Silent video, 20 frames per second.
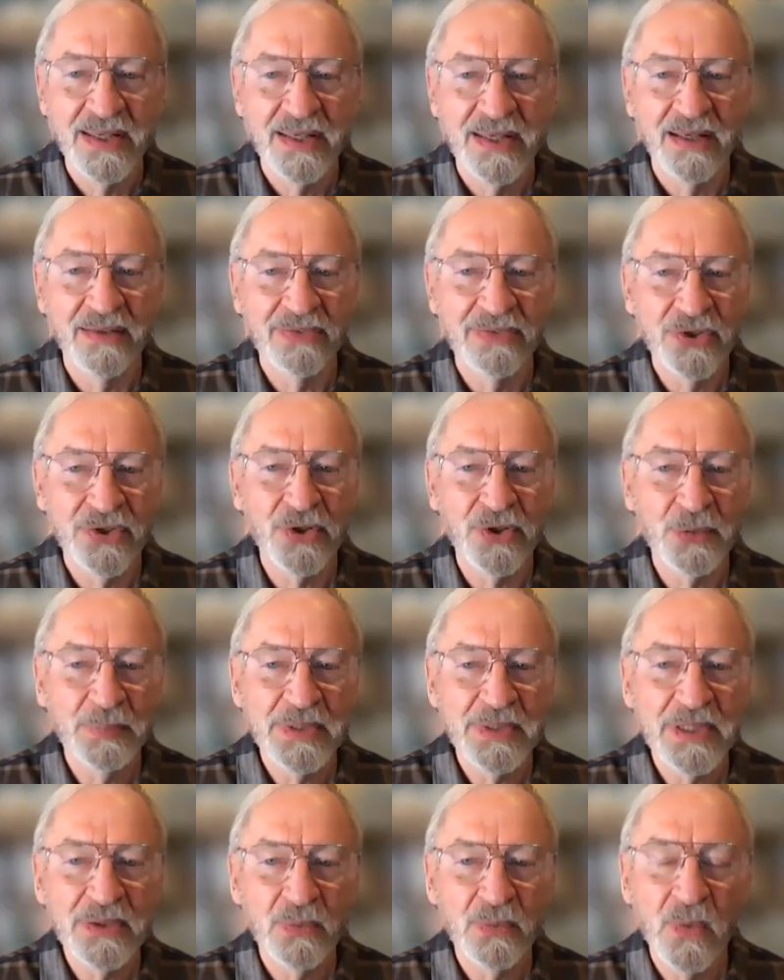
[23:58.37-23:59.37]
The
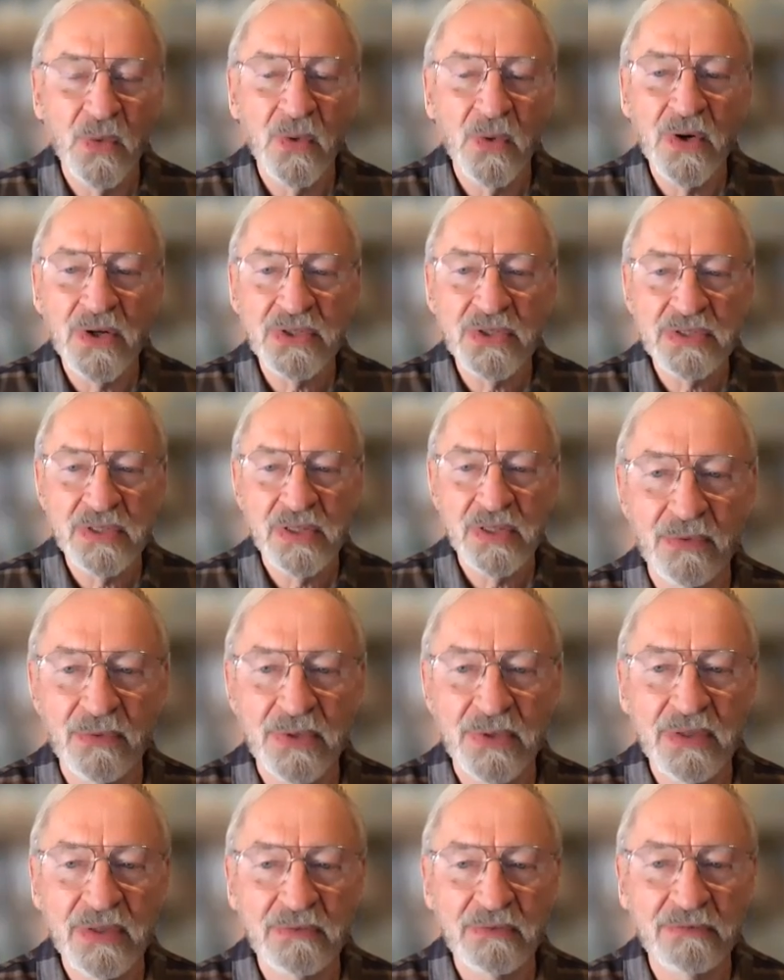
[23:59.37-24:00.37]
European wars
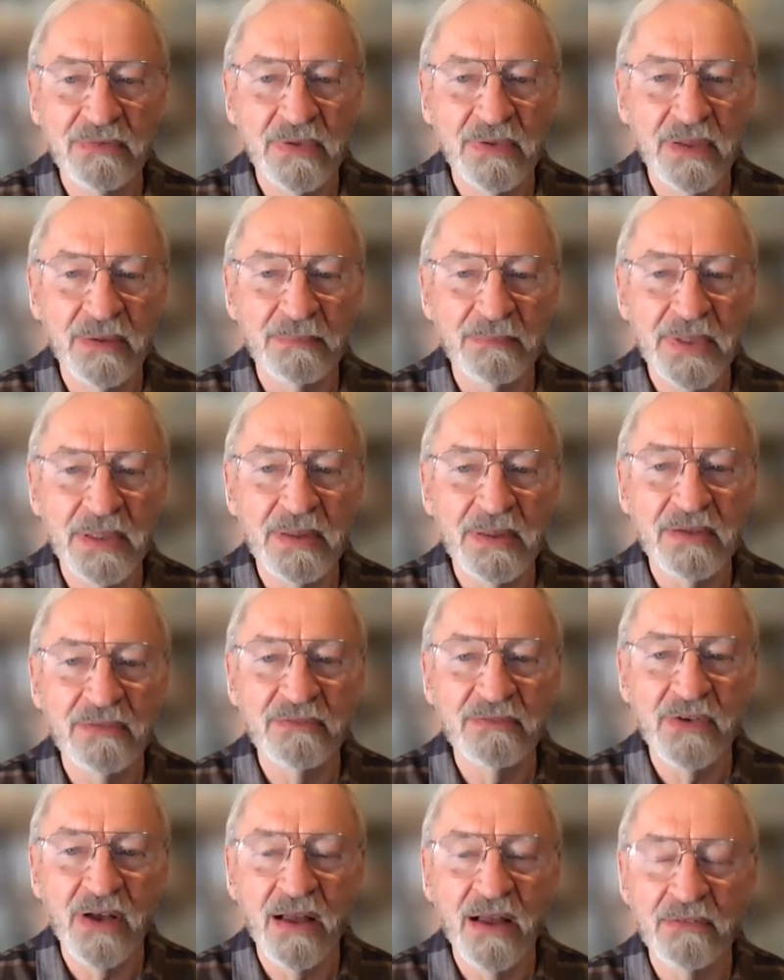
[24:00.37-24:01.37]
we've been
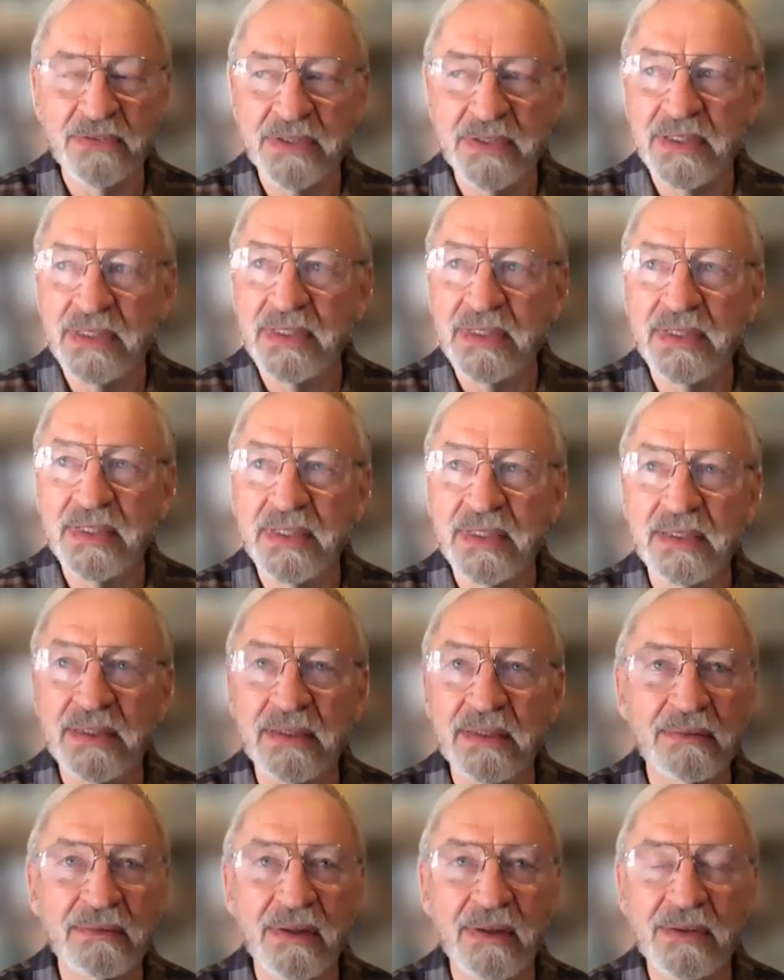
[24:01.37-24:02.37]
involved in,
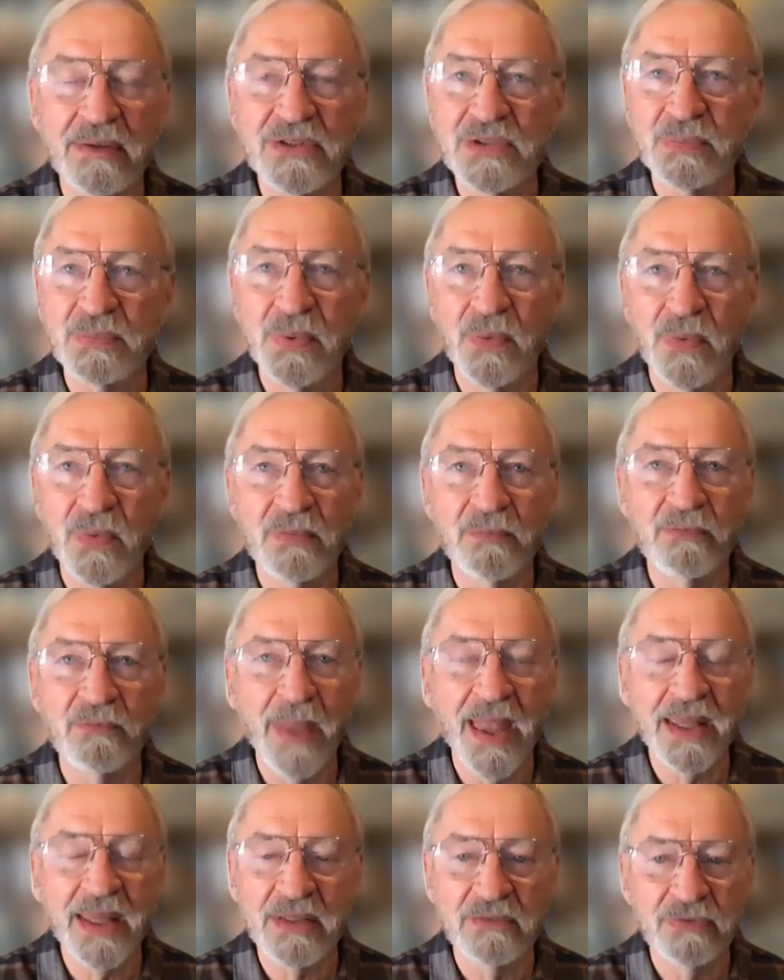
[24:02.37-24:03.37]
and our support
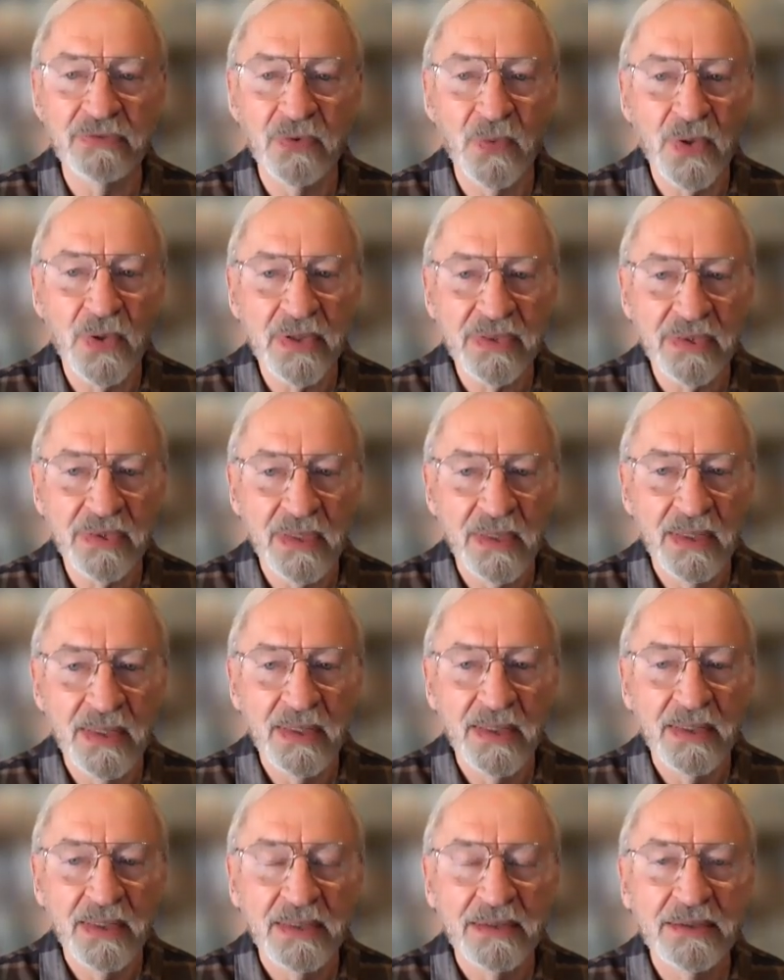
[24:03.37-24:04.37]
back and forth
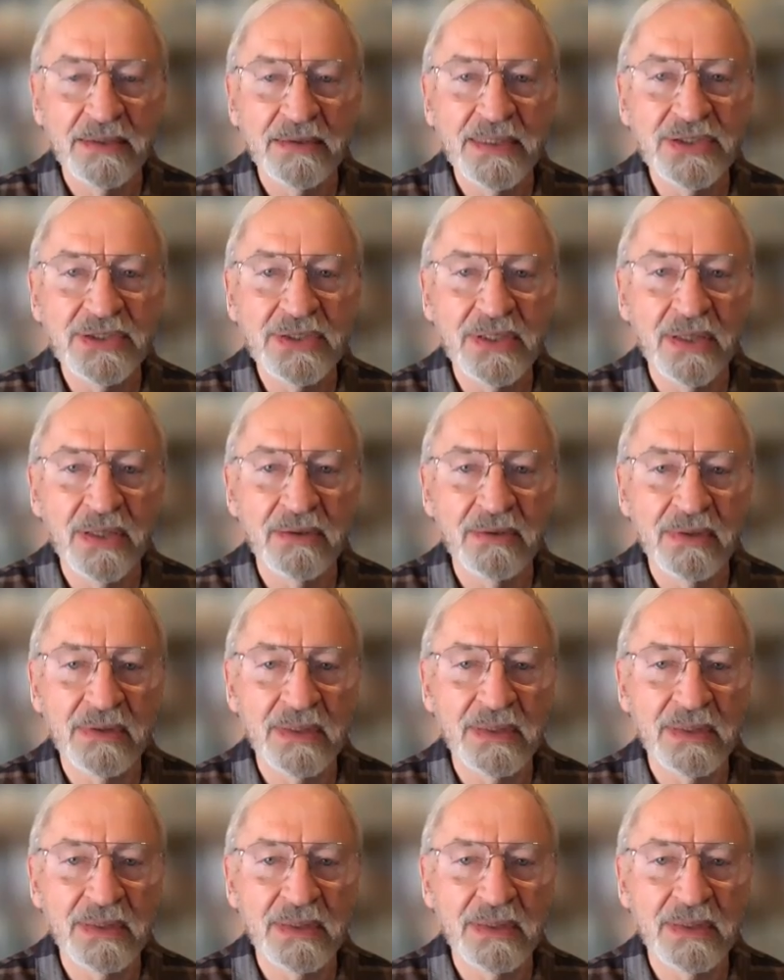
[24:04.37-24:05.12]
to each other.